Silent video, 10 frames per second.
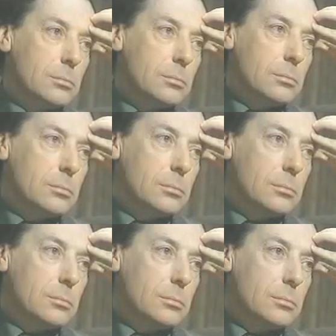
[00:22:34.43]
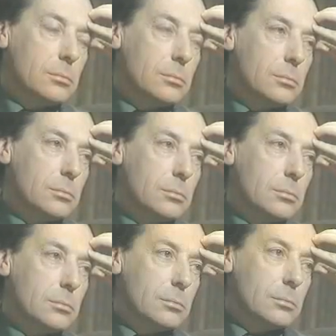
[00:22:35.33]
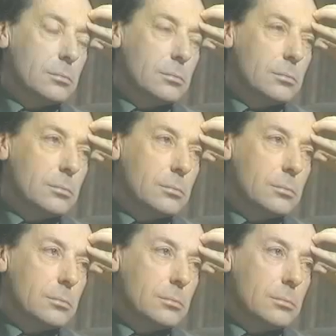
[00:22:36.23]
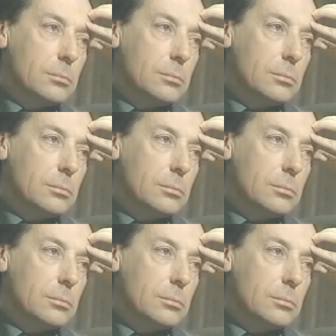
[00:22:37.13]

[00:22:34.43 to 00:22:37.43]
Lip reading: And the outstanding example there, I would say, is Hegel.